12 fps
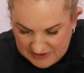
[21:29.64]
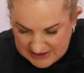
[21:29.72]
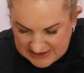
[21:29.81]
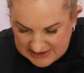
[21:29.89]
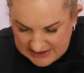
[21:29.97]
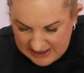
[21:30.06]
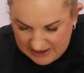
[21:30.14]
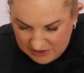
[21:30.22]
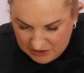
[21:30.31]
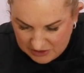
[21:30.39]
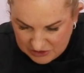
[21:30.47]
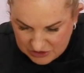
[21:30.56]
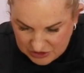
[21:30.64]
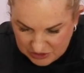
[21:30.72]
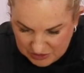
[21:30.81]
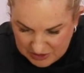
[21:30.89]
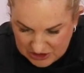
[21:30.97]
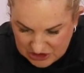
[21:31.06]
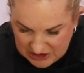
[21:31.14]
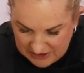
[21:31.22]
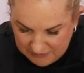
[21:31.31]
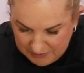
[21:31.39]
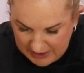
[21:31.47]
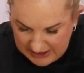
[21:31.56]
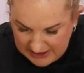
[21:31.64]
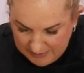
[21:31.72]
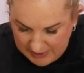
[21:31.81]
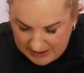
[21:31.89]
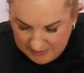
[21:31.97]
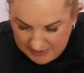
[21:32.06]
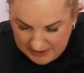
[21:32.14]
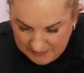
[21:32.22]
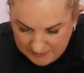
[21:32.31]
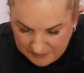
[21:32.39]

this now onto a sheet of baking paper,